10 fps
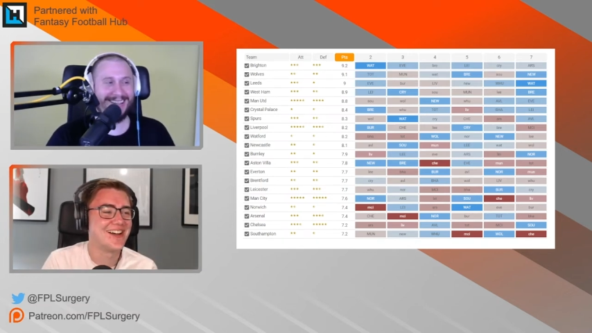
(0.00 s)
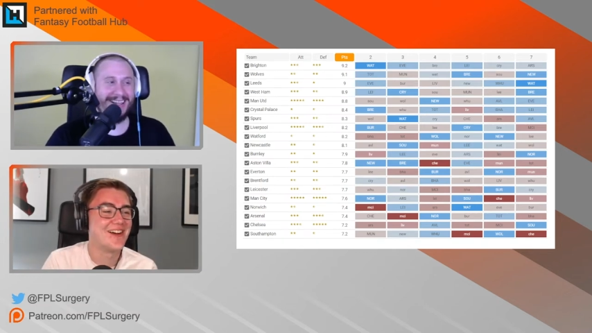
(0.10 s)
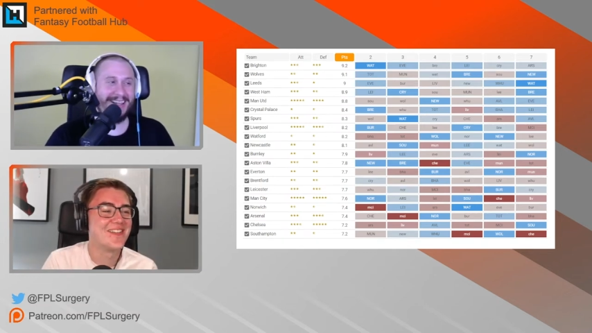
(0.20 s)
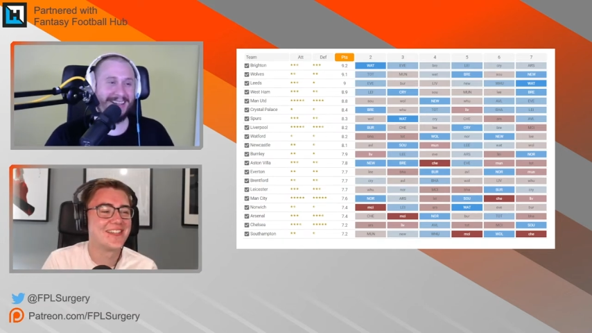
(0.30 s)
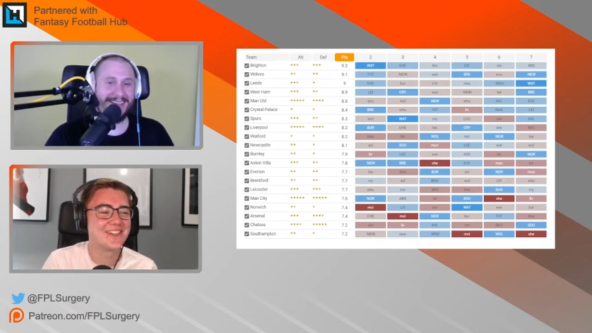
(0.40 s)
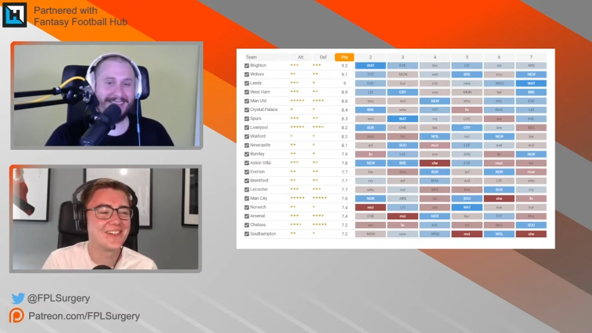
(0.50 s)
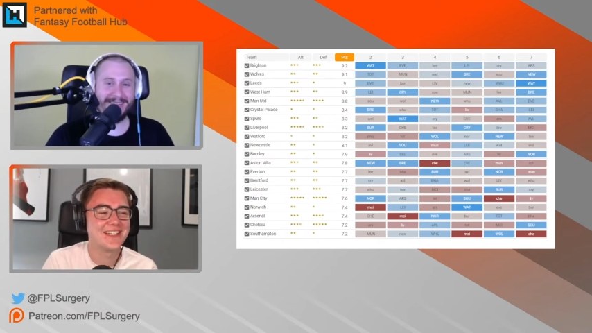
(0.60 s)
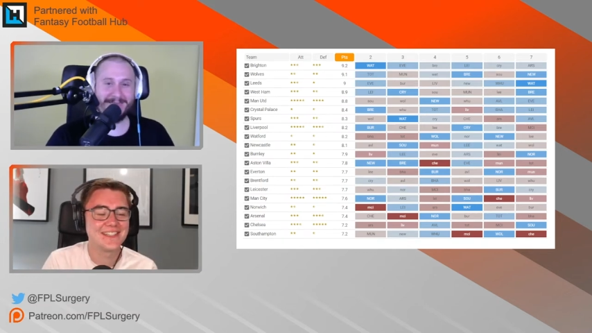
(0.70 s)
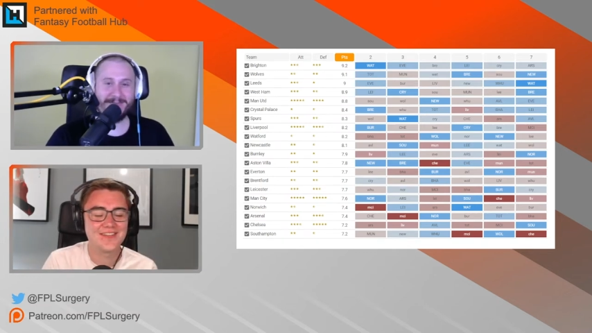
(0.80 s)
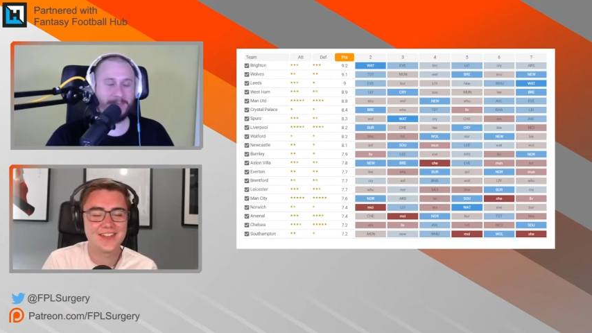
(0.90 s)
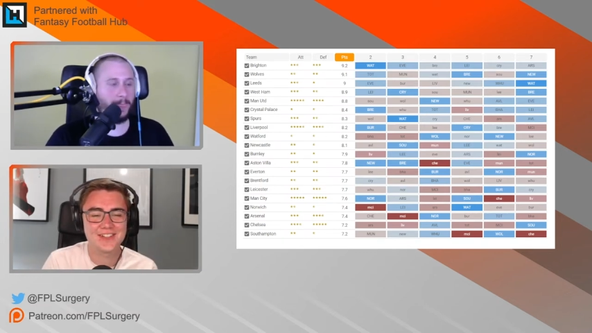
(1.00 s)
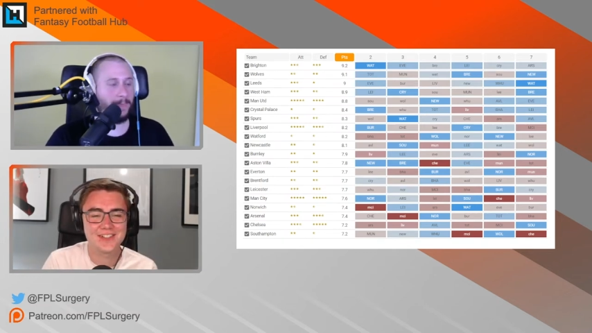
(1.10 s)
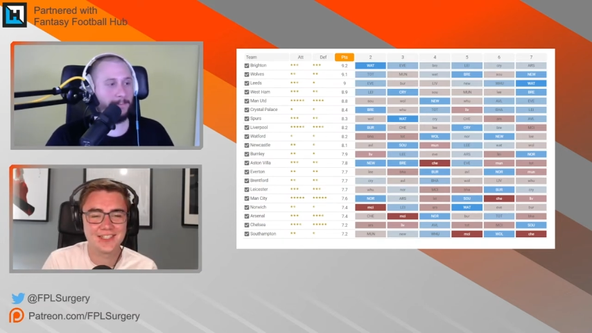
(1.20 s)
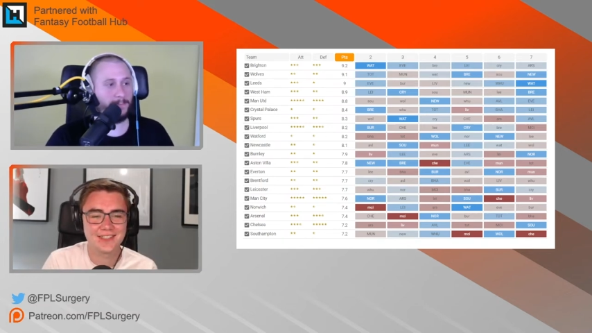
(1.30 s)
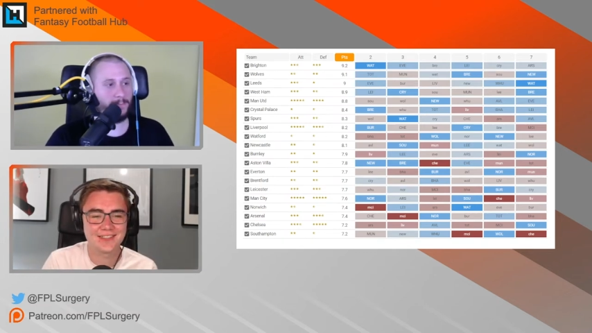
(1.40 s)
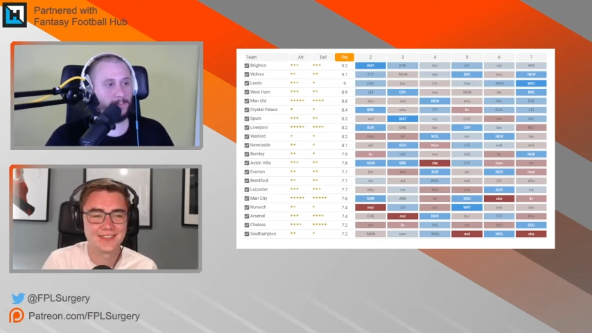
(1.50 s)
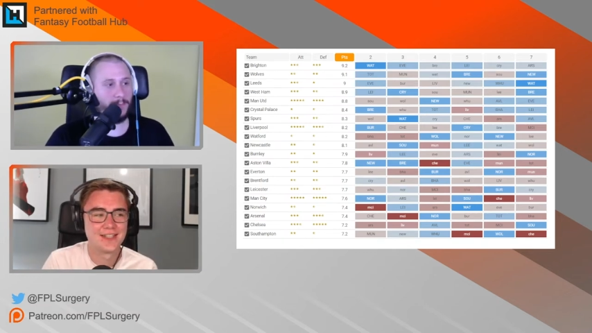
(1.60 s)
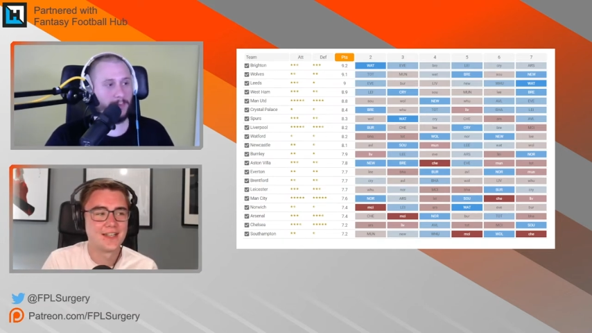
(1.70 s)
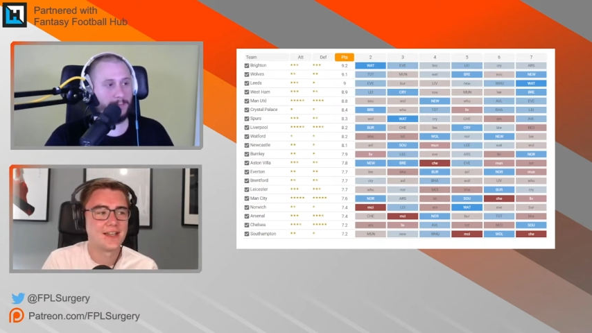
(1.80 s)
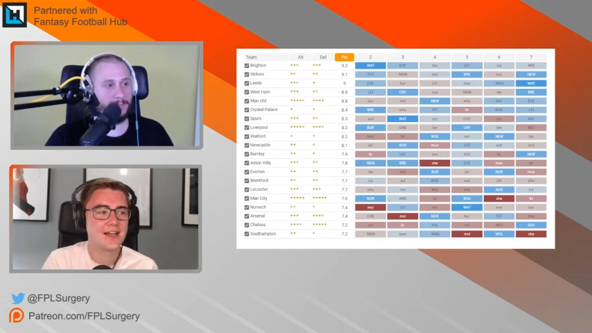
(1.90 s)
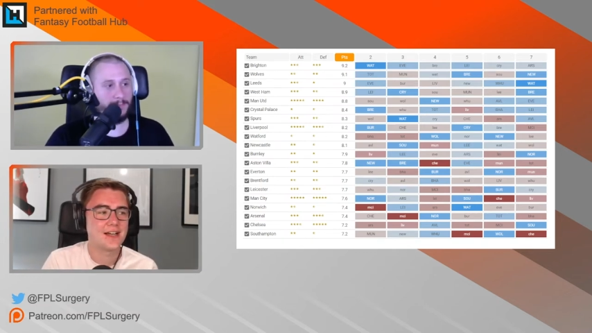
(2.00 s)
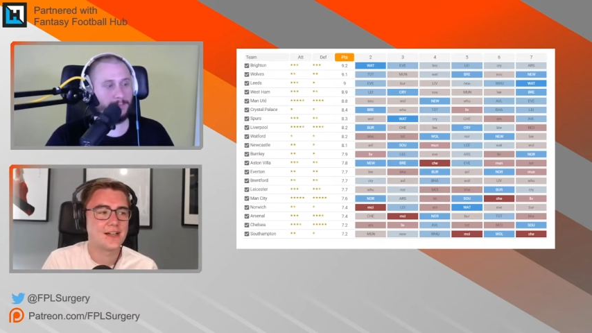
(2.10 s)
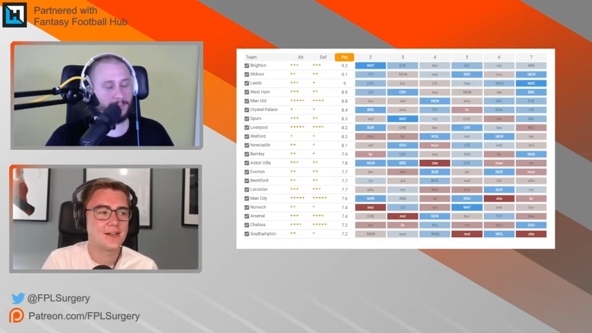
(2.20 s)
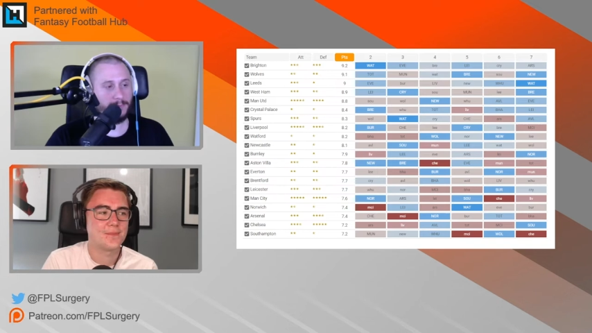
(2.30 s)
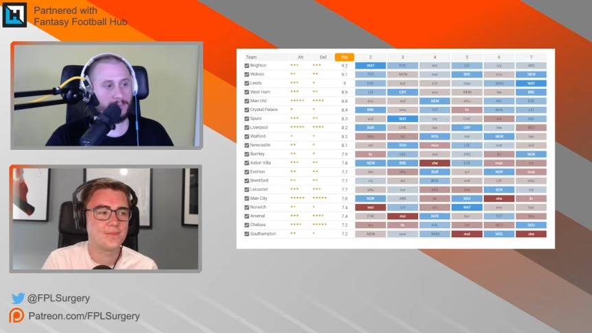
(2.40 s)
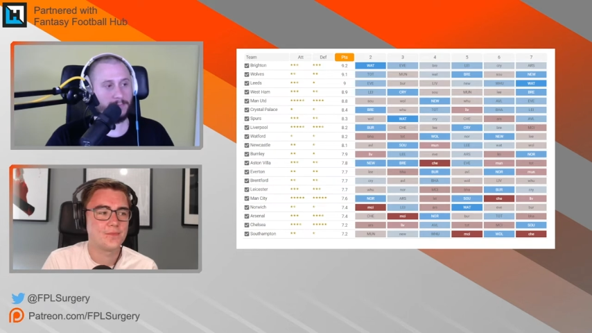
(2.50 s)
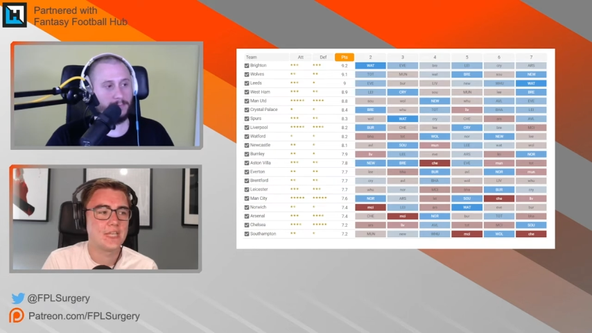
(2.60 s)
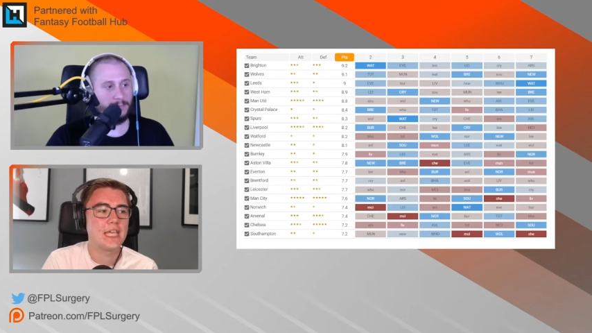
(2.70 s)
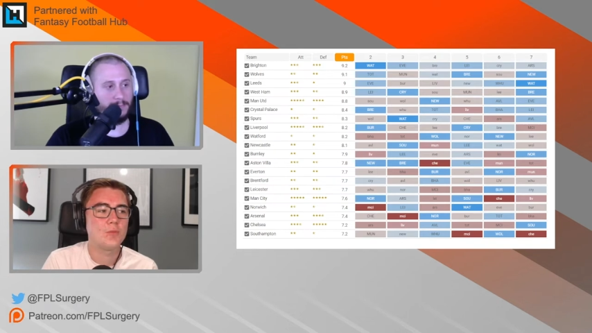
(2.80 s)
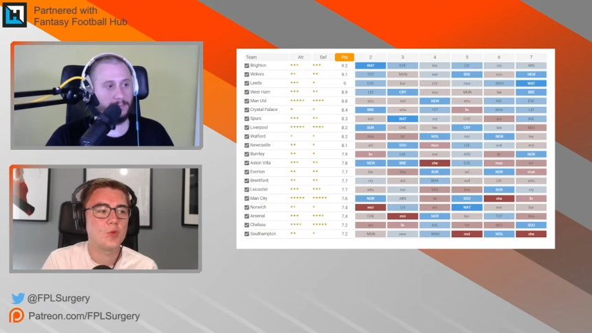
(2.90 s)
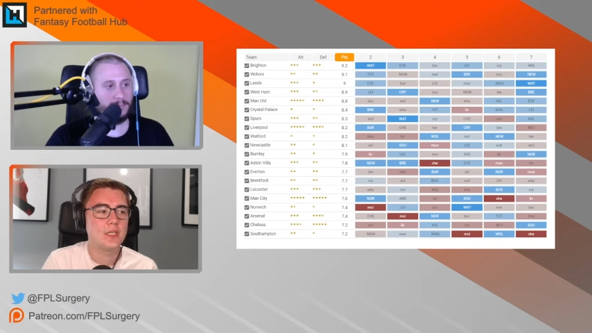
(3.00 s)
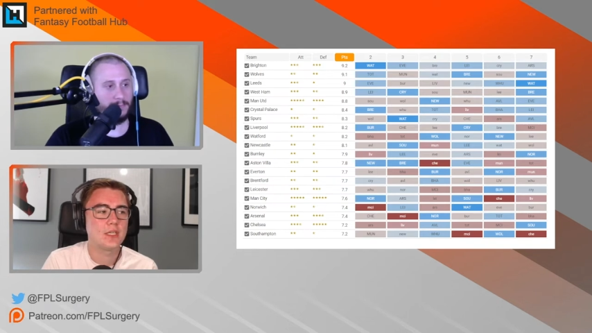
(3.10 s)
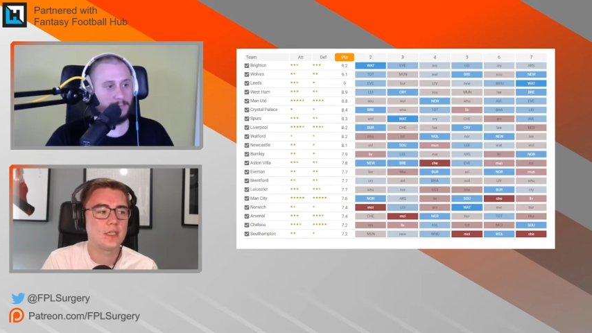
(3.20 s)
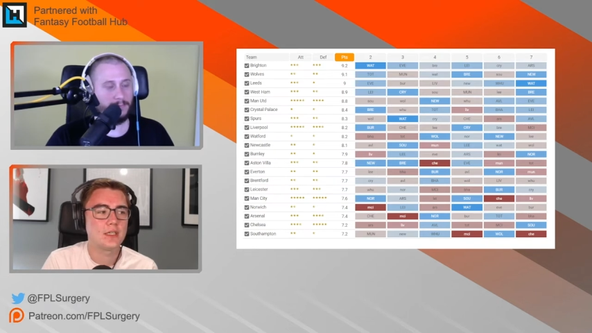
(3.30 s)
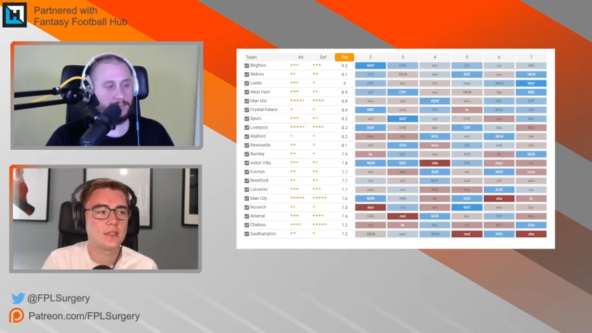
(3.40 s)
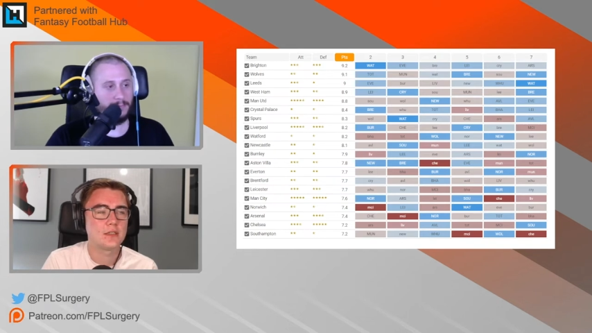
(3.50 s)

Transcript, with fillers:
Speaker 1: on the screen is a fixture ticker. Um, game week